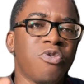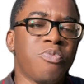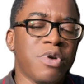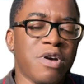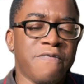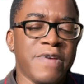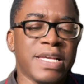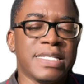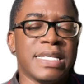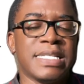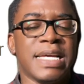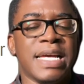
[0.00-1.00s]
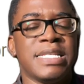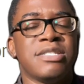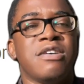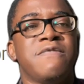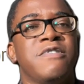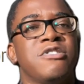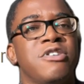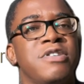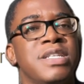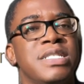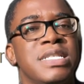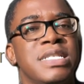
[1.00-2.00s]
of exercise of
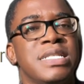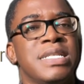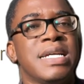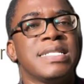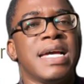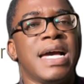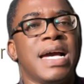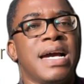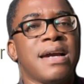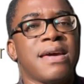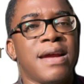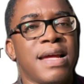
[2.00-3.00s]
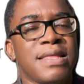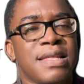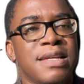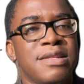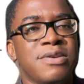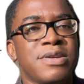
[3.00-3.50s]
authorities that are granted.